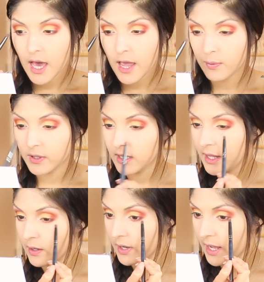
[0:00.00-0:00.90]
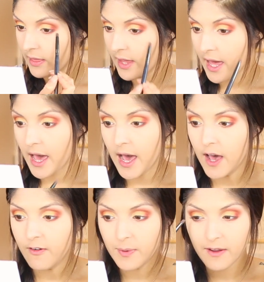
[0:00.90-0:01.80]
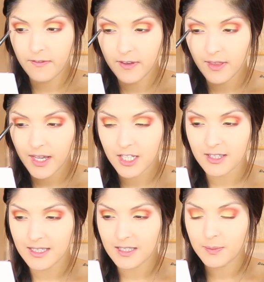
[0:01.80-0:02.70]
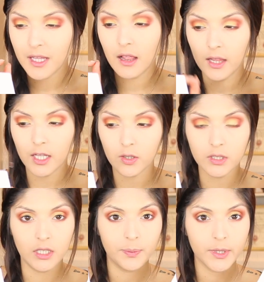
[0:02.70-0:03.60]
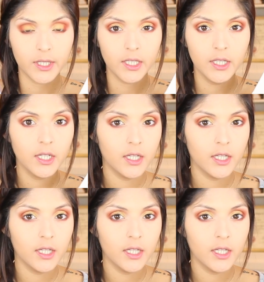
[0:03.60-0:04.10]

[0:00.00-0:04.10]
I really like what I have, but I feel like it just needs to be a little deeper.